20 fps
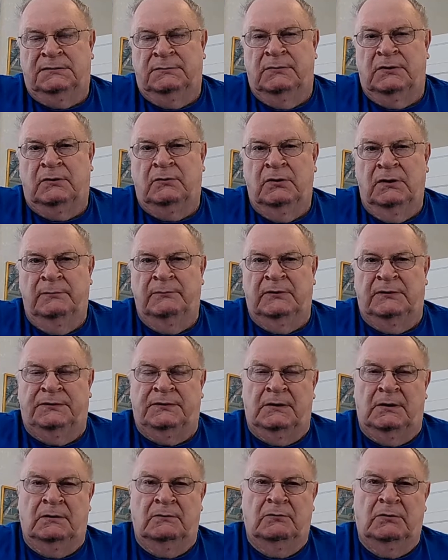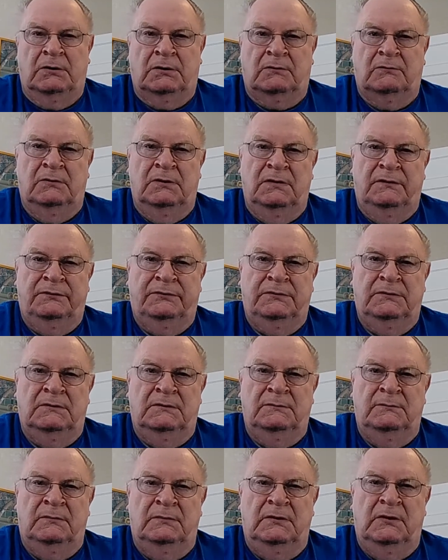some equipment there to work with.
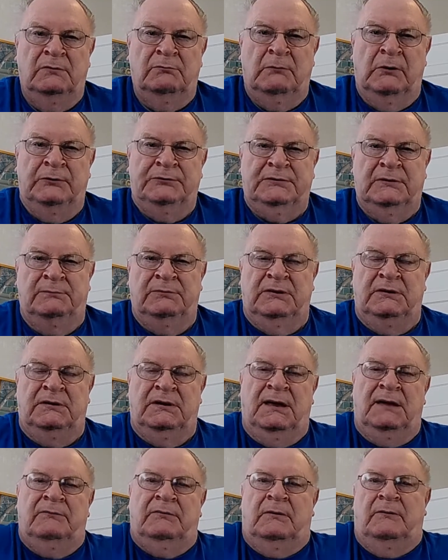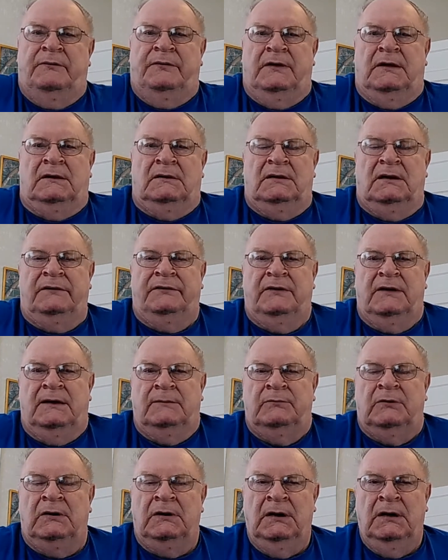Most of them didn't have everything like that,
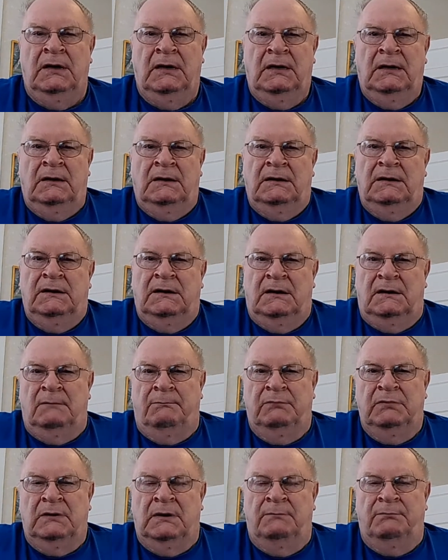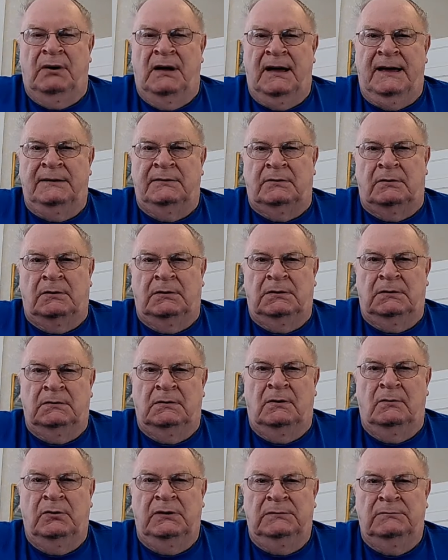but he had a binder,
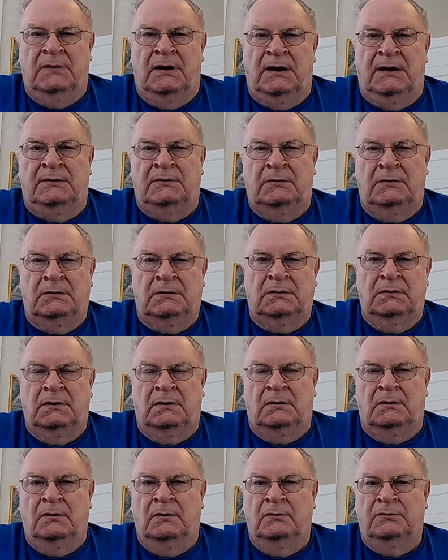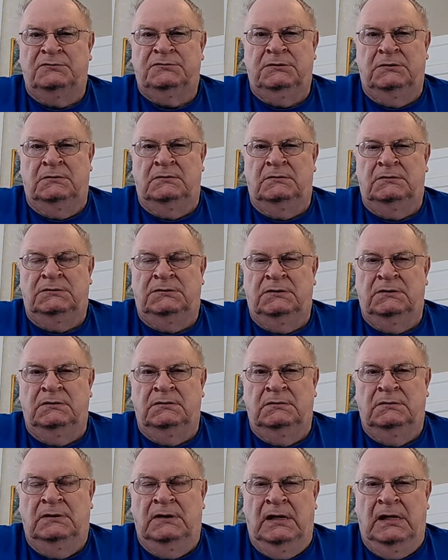a wheat binder or oats.
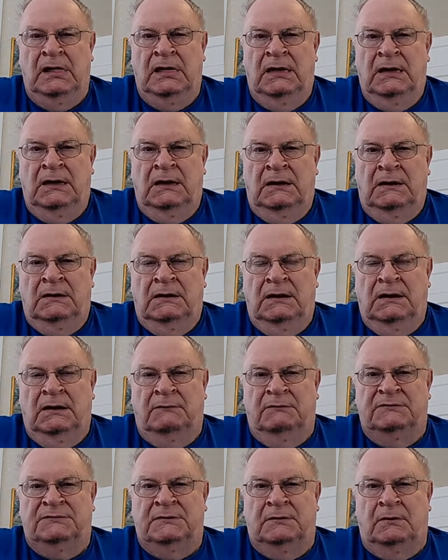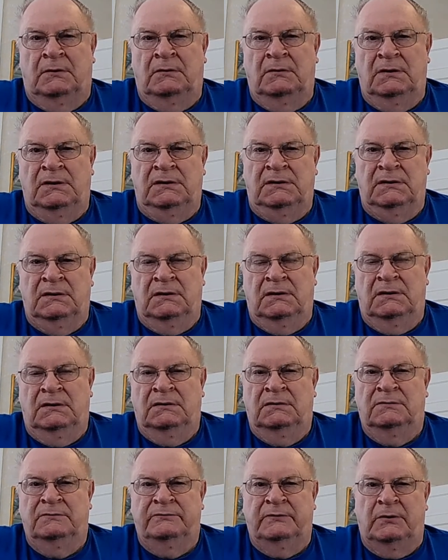It was the early
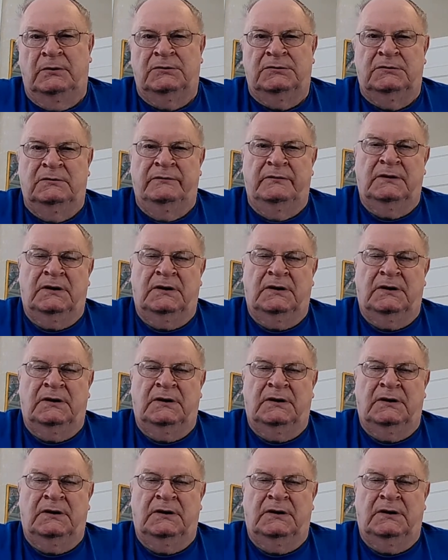version of the